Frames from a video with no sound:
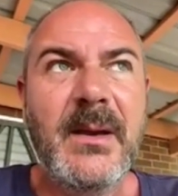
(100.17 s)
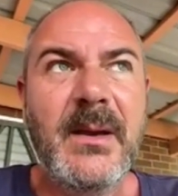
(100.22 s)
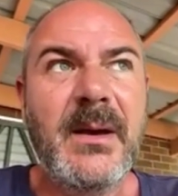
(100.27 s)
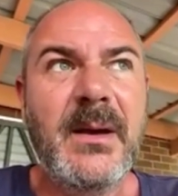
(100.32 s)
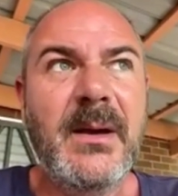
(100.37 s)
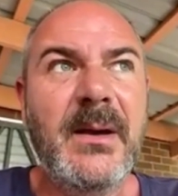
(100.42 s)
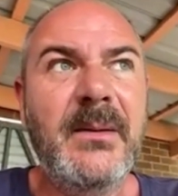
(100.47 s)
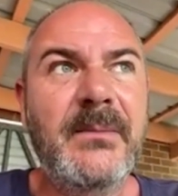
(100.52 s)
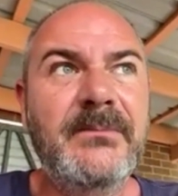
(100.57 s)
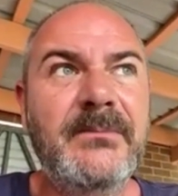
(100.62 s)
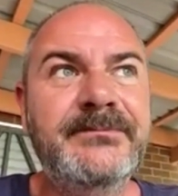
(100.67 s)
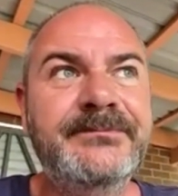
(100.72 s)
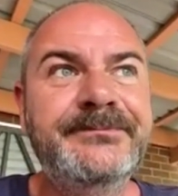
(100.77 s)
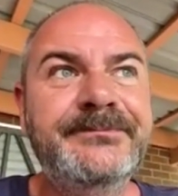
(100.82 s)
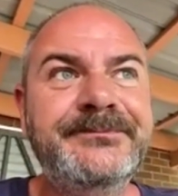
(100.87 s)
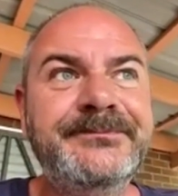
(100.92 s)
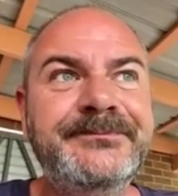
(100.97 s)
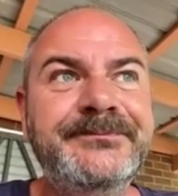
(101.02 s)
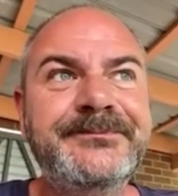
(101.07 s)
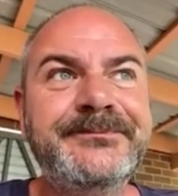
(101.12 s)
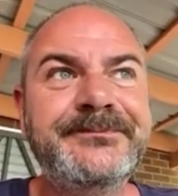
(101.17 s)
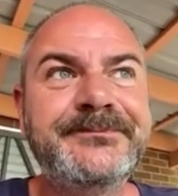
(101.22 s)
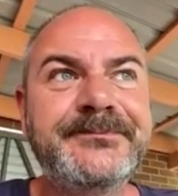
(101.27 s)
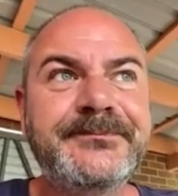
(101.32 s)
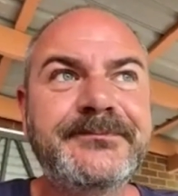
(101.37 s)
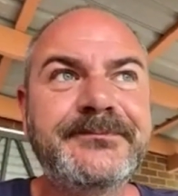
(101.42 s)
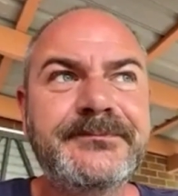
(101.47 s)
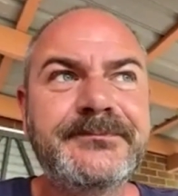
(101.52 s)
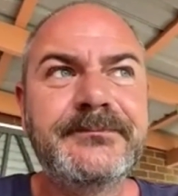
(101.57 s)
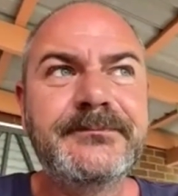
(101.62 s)
And
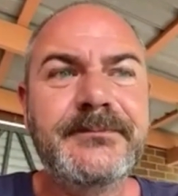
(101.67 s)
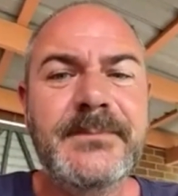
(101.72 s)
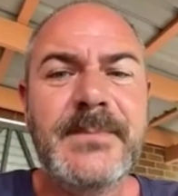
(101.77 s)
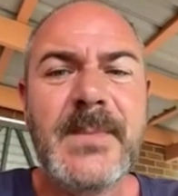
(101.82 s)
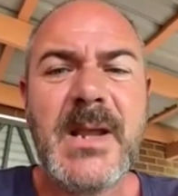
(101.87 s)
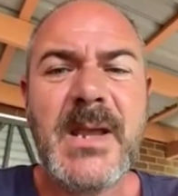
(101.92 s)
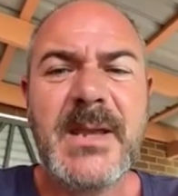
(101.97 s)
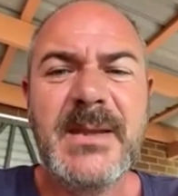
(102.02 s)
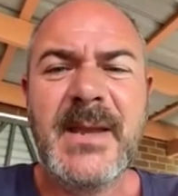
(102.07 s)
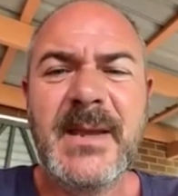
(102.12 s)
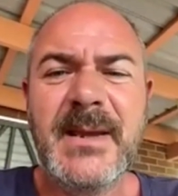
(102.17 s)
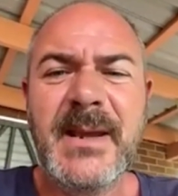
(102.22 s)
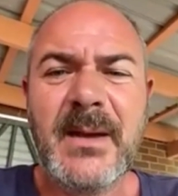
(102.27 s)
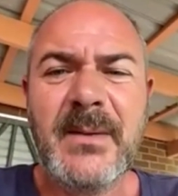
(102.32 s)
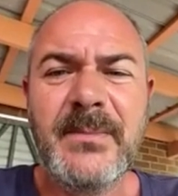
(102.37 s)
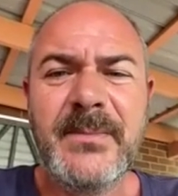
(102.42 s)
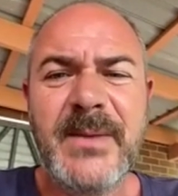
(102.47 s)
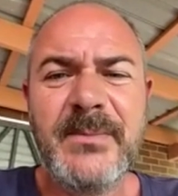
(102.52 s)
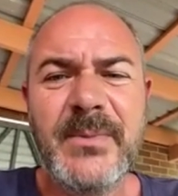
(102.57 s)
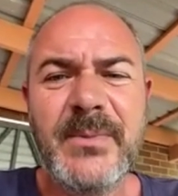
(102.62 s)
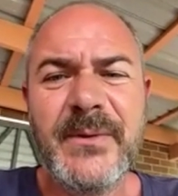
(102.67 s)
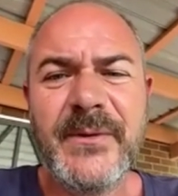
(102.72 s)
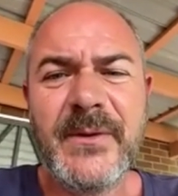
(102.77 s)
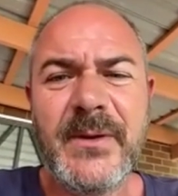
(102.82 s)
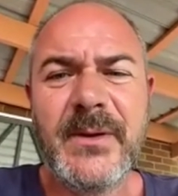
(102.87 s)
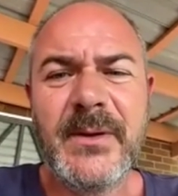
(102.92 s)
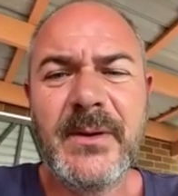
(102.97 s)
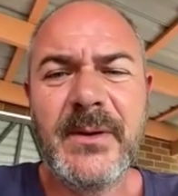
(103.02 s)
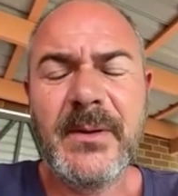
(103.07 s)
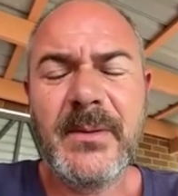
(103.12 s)
they come in with
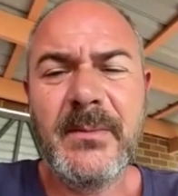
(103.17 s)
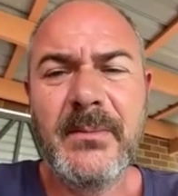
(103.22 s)
a